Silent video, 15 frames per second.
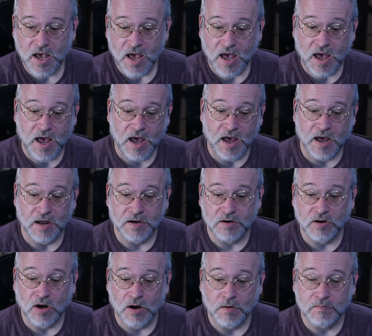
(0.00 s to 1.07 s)
And
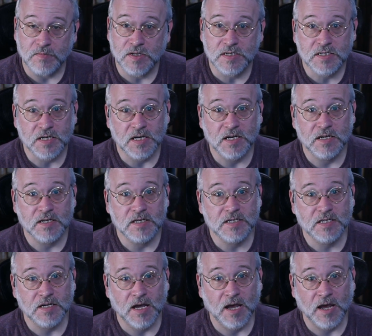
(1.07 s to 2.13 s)
um, this
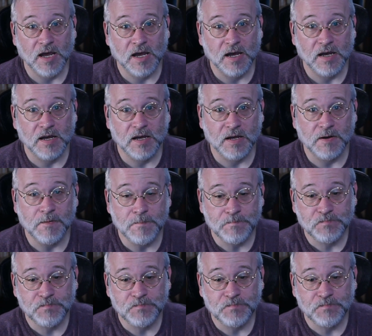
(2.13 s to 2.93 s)
is a,